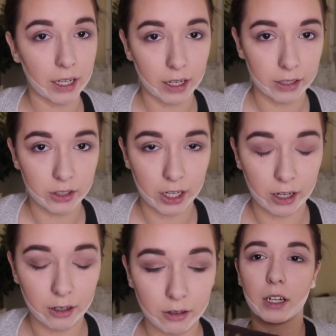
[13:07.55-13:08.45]

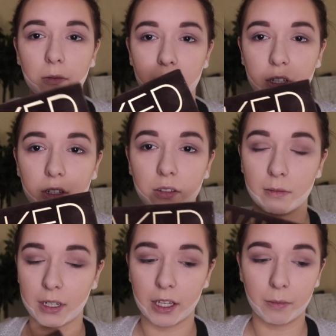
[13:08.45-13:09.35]
eyeshadow and I'm just going to use
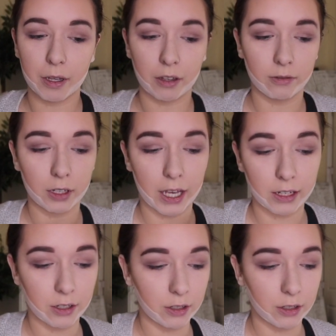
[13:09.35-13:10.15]
my Naked palette for that